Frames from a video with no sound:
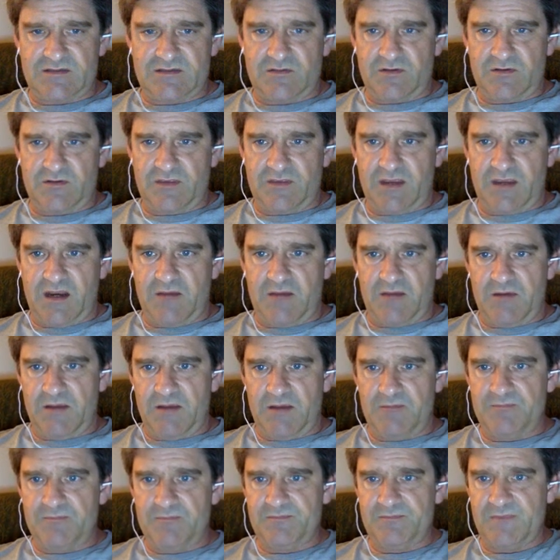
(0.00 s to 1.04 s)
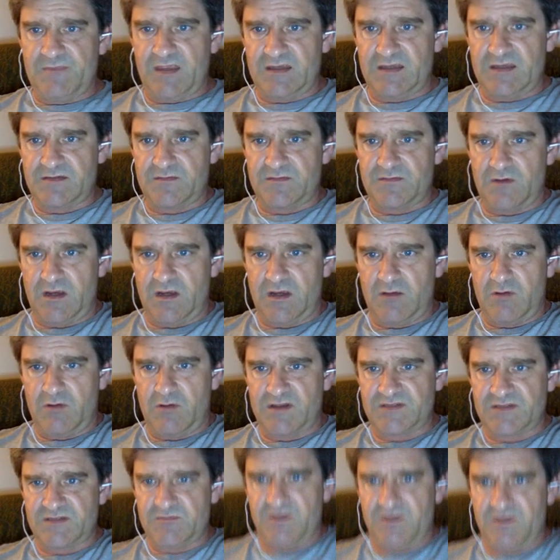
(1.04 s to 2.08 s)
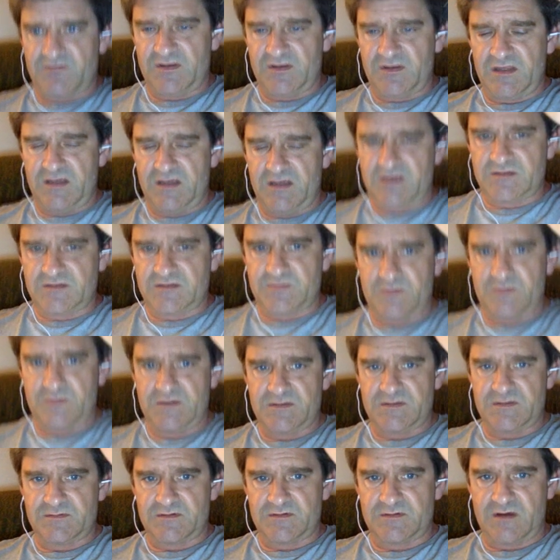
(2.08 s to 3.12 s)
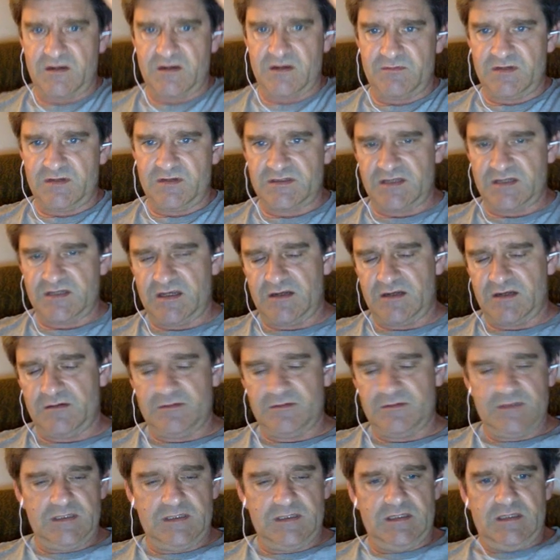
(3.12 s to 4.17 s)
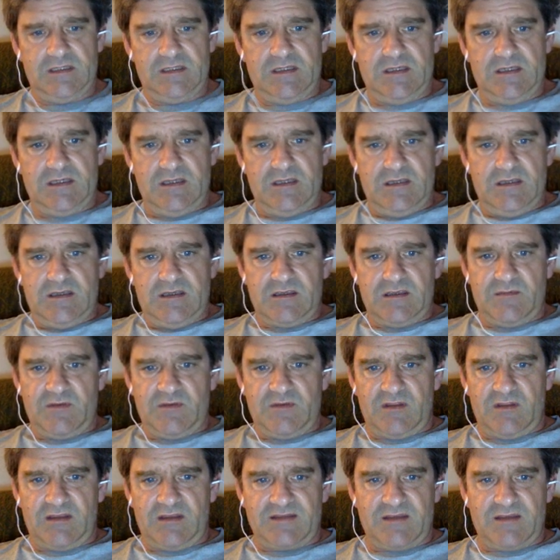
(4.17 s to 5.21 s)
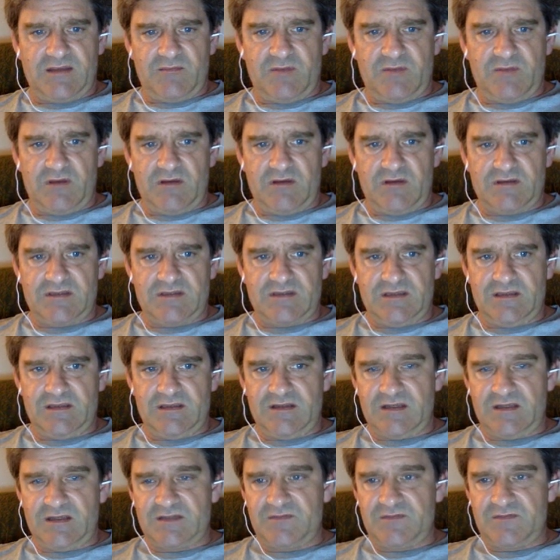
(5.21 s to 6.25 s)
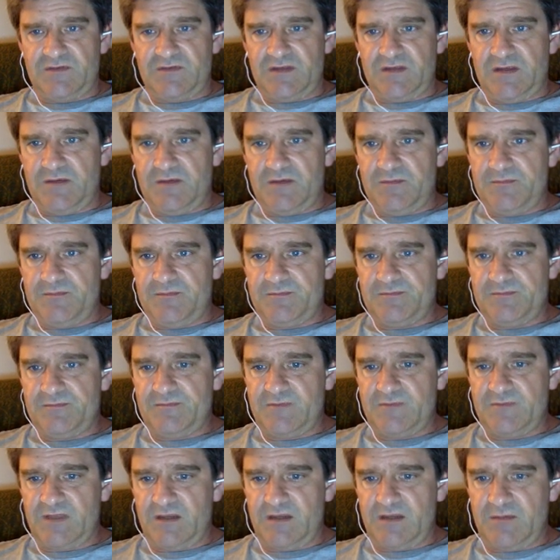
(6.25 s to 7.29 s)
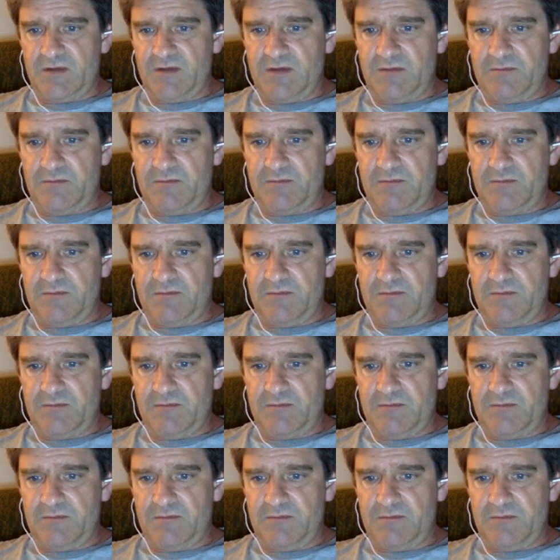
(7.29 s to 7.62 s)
there, man. Thanks for watching my videos. Please subscribe to my channel. Give me a like down below. I'll see you in the next video. Later, man.